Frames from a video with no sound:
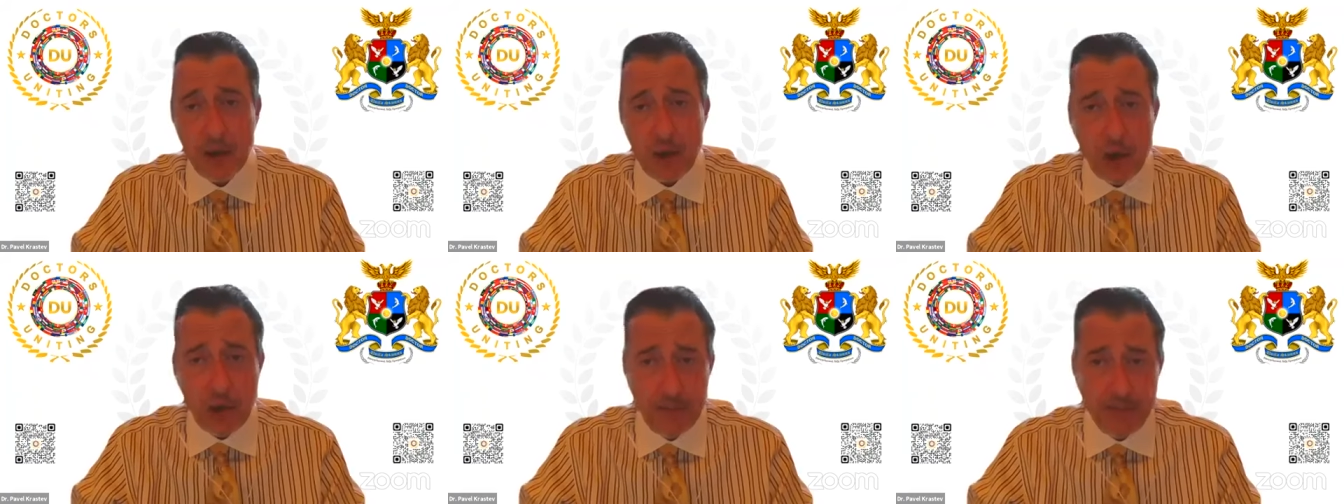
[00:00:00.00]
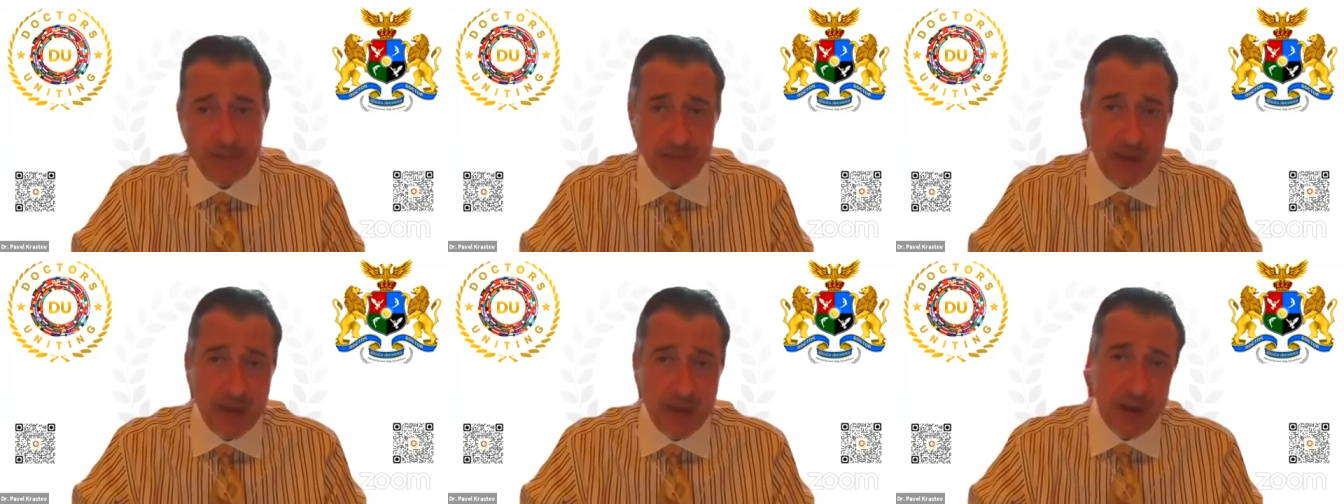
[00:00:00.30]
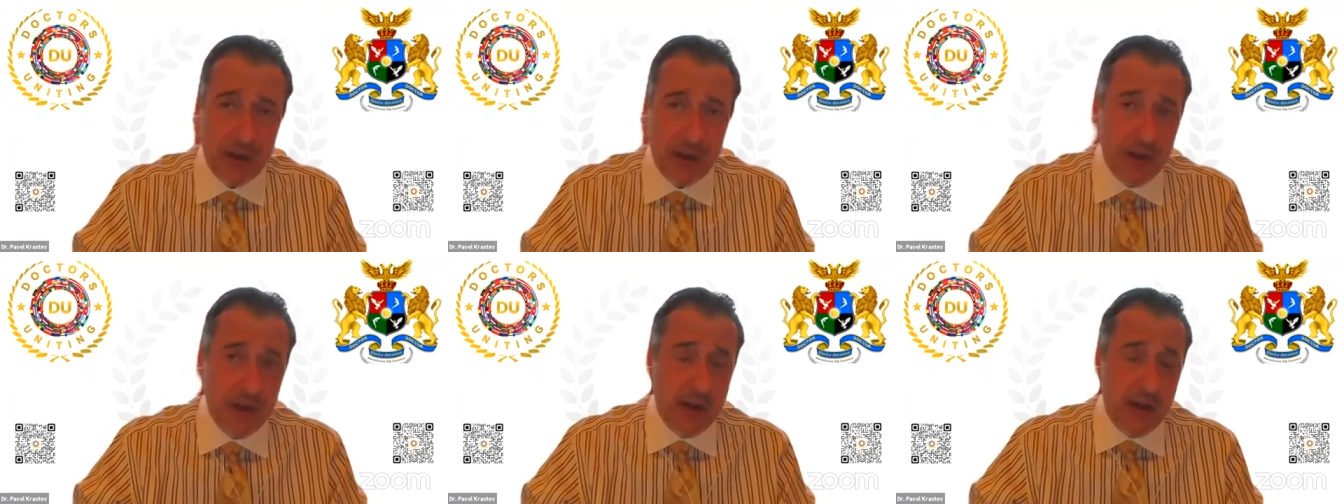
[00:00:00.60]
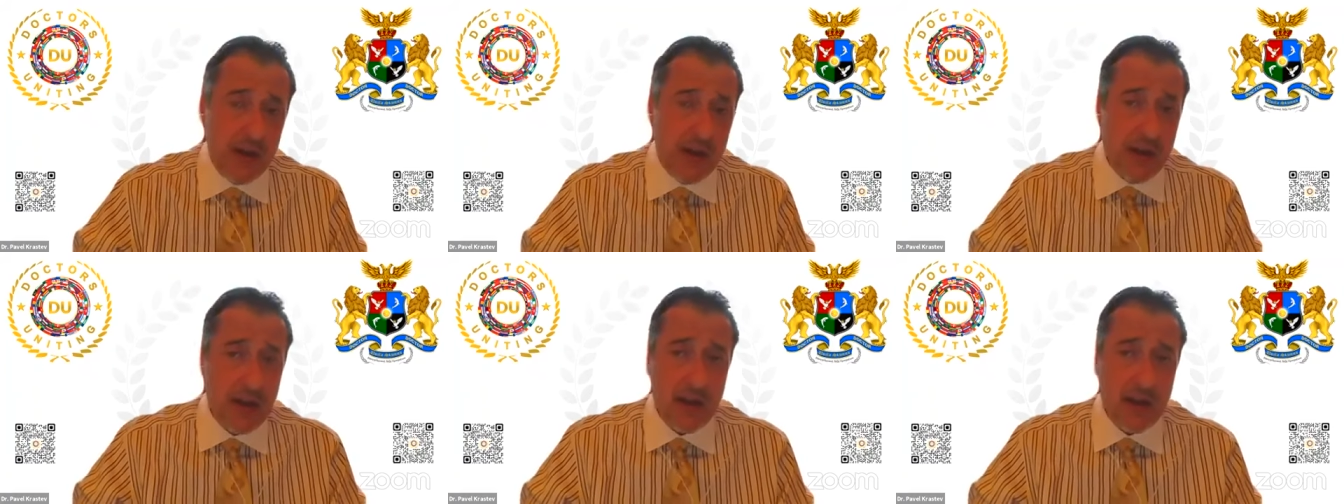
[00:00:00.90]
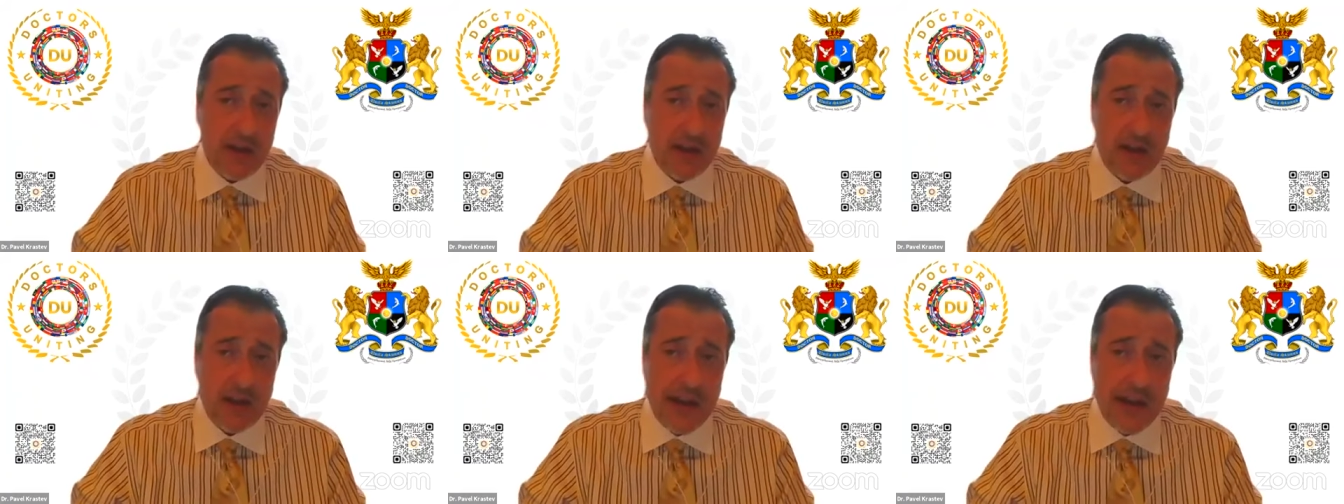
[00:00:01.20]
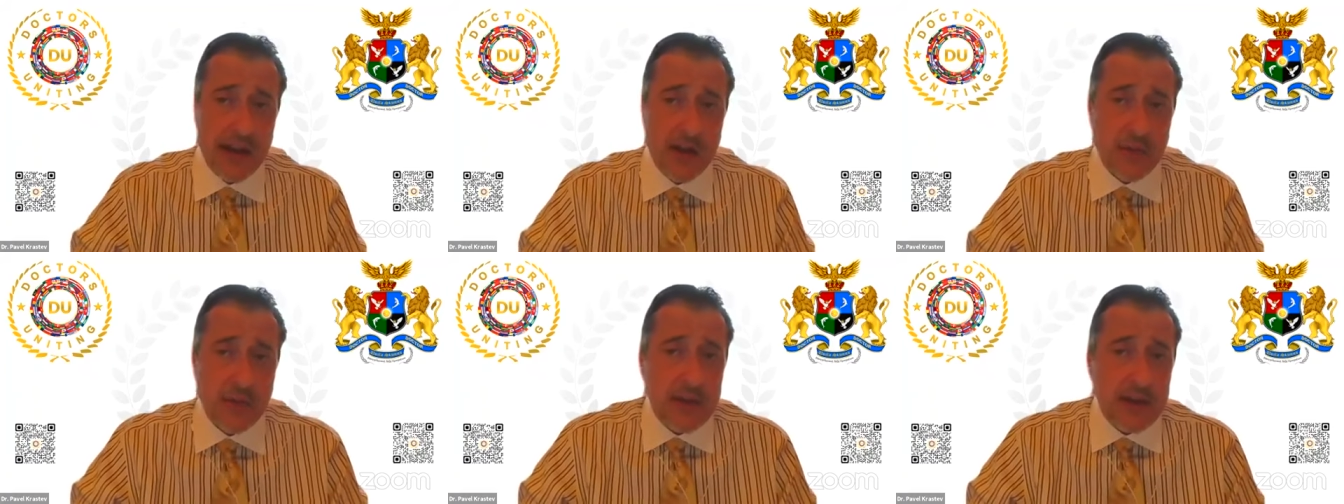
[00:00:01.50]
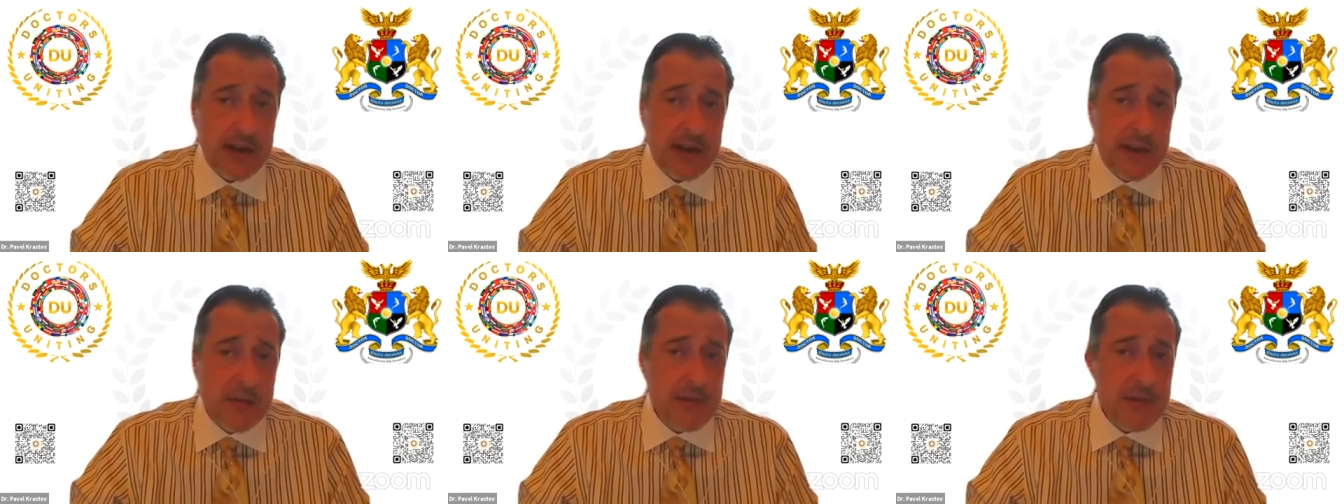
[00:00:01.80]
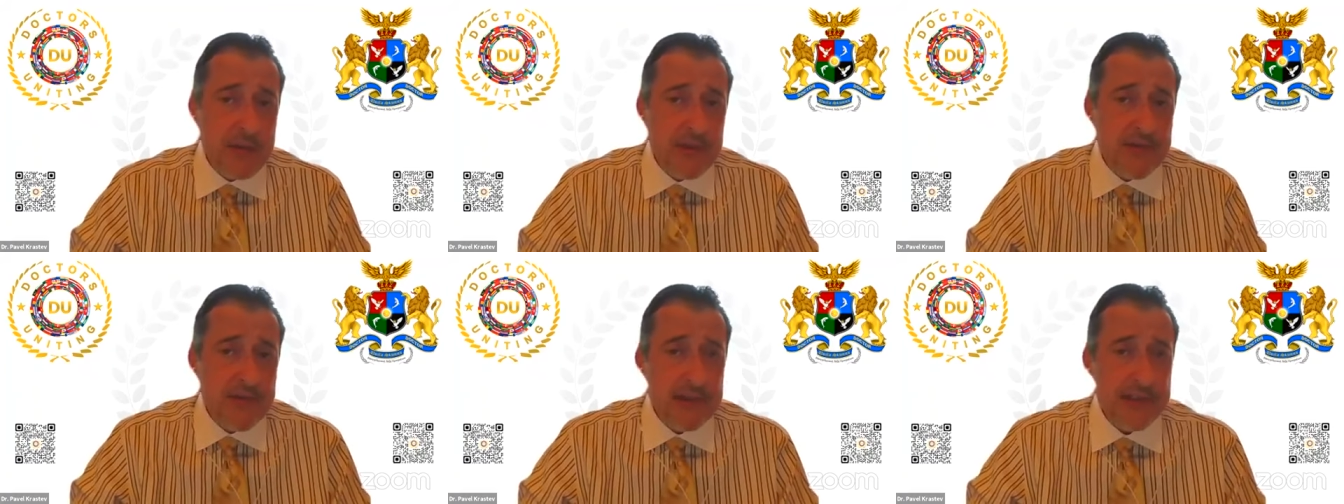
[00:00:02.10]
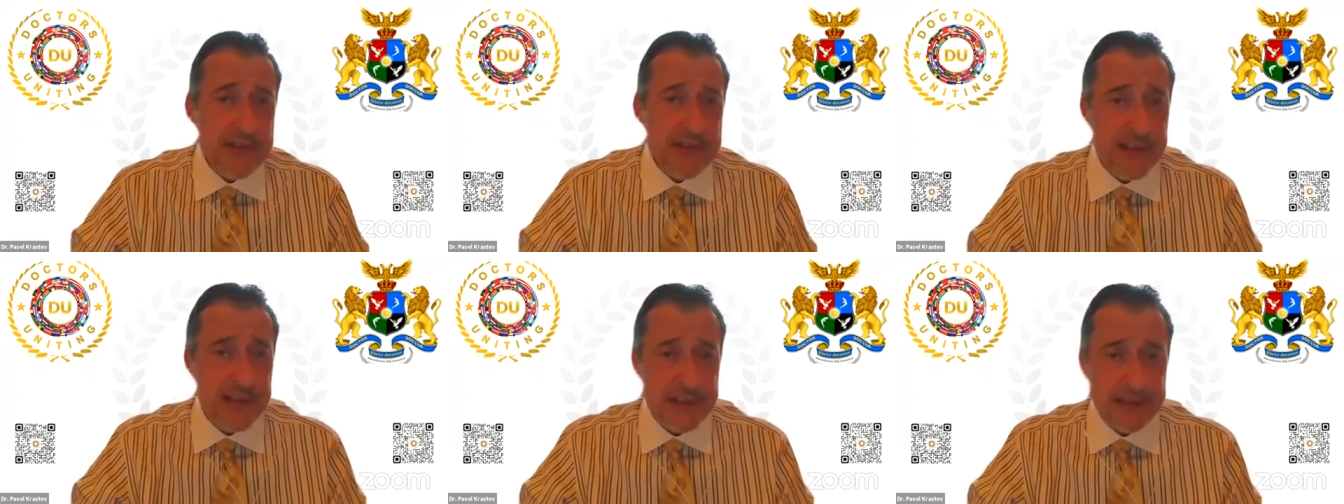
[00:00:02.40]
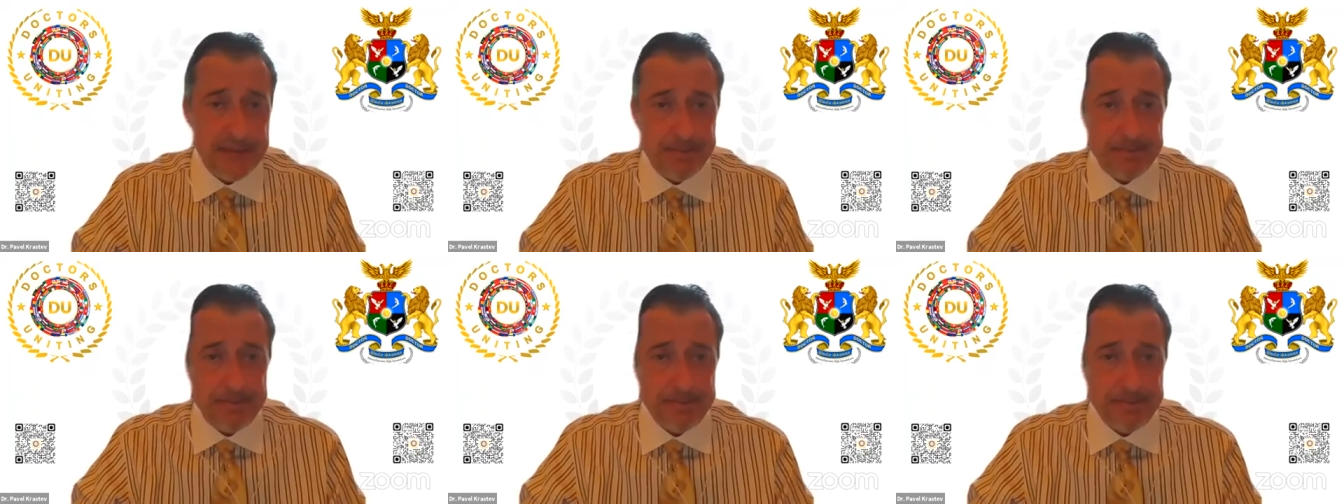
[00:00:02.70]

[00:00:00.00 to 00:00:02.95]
law. And how do we address that?